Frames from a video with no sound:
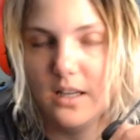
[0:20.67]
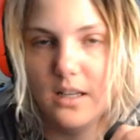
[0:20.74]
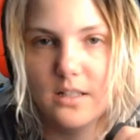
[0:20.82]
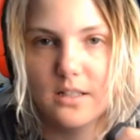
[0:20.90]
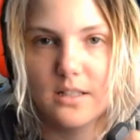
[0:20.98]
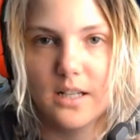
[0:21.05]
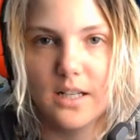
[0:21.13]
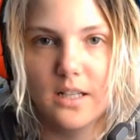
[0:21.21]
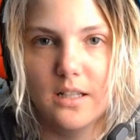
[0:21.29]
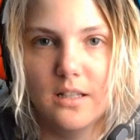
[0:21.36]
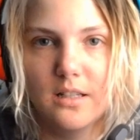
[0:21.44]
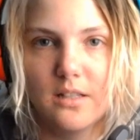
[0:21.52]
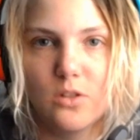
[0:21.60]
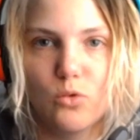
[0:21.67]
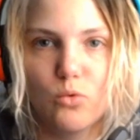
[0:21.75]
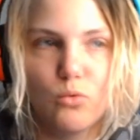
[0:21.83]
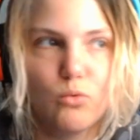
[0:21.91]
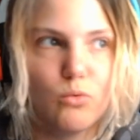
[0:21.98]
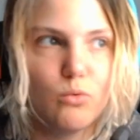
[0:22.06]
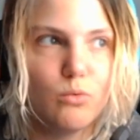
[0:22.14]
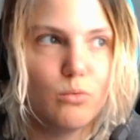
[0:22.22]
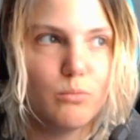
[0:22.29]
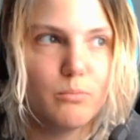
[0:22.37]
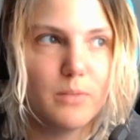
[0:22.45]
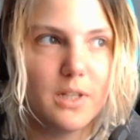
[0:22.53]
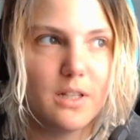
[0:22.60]
decided to
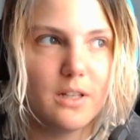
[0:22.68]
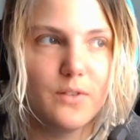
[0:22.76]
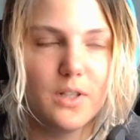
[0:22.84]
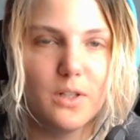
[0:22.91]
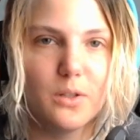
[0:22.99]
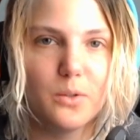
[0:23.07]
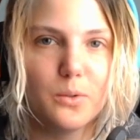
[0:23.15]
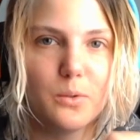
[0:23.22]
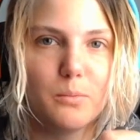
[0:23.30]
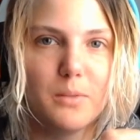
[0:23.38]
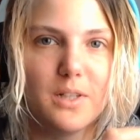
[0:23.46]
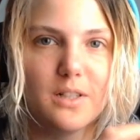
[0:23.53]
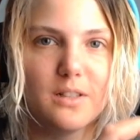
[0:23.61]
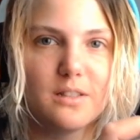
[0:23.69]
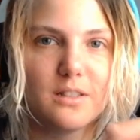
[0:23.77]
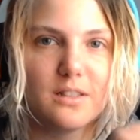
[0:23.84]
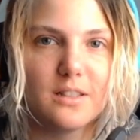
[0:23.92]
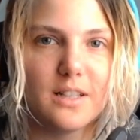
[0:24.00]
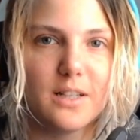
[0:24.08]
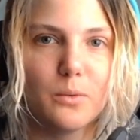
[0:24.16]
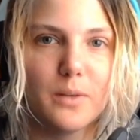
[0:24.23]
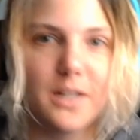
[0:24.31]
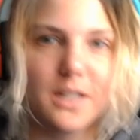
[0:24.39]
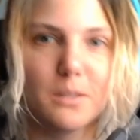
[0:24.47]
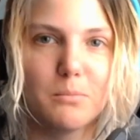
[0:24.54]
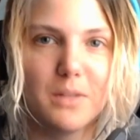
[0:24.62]
make a video because I don't want
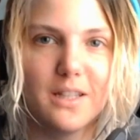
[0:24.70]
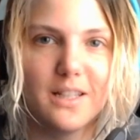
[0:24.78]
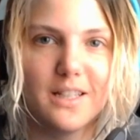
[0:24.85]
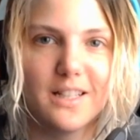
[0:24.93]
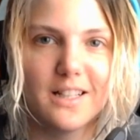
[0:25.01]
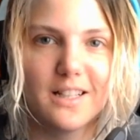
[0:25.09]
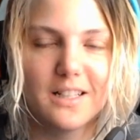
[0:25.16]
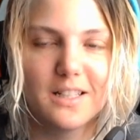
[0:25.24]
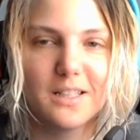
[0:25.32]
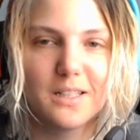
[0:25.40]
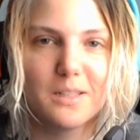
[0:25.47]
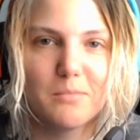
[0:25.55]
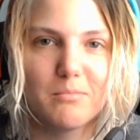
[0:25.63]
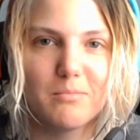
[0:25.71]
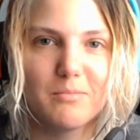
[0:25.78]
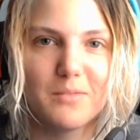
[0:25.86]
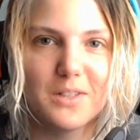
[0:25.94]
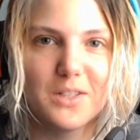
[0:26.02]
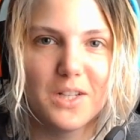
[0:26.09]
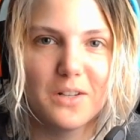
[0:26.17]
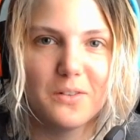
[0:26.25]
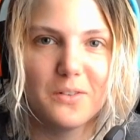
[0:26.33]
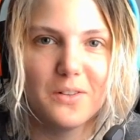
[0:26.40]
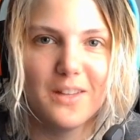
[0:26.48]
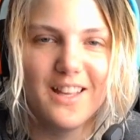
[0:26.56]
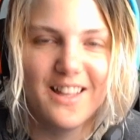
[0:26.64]
to completely neglect this channel.
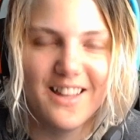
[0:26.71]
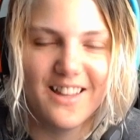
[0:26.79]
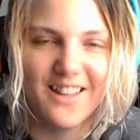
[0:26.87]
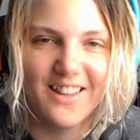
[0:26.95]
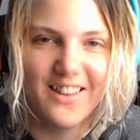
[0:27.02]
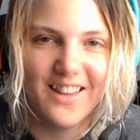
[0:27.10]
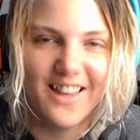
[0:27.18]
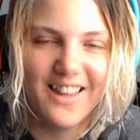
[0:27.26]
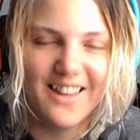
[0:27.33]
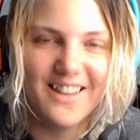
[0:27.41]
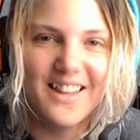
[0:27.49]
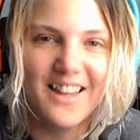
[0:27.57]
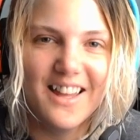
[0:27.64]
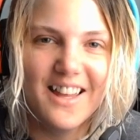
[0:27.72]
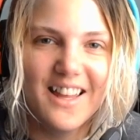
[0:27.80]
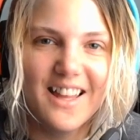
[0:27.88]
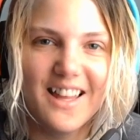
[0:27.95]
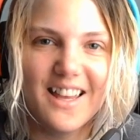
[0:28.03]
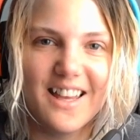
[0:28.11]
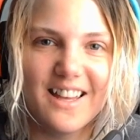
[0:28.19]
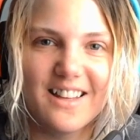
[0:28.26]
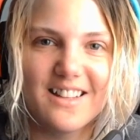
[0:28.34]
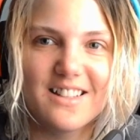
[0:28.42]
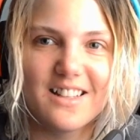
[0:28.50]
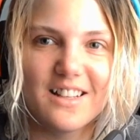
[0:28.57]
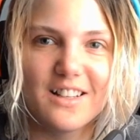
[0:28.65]

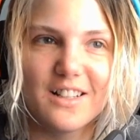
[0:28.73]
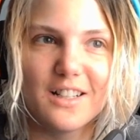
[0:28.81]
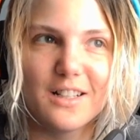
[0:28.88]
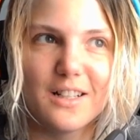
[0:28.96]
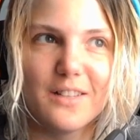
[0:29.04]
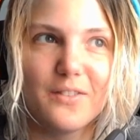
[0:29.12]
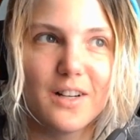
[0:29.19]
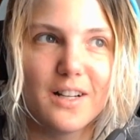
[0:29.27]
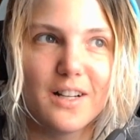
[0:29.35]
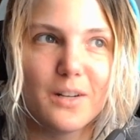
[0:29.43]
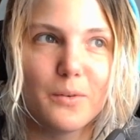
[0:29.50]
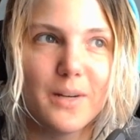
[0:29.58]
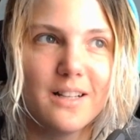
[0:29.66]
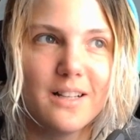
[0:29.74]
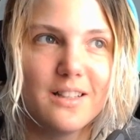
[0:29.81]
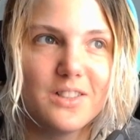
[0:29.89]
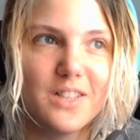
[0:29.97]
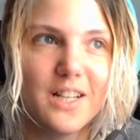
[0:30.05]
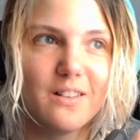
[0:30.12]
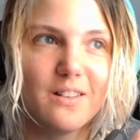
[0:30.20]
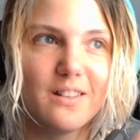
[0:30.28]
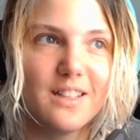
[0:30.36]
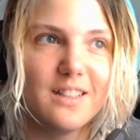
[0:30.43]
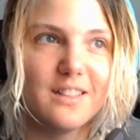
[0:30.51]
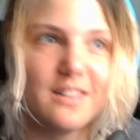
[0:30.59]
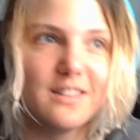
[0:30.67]
And if you're not aware, this channel
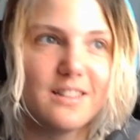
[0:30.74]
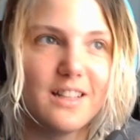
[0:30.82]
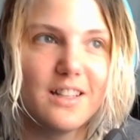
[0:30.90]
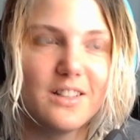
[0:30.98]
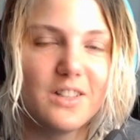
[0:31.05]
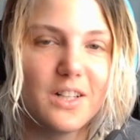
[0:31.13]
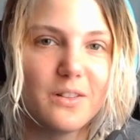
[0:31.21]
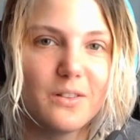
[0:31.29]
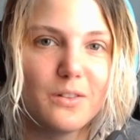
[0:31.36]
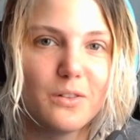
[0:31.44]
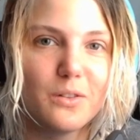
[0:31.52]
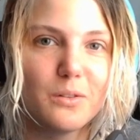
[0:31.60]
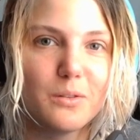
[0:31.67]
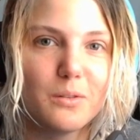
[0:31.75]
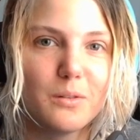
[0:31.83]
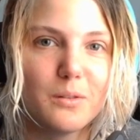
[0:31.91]
is a channel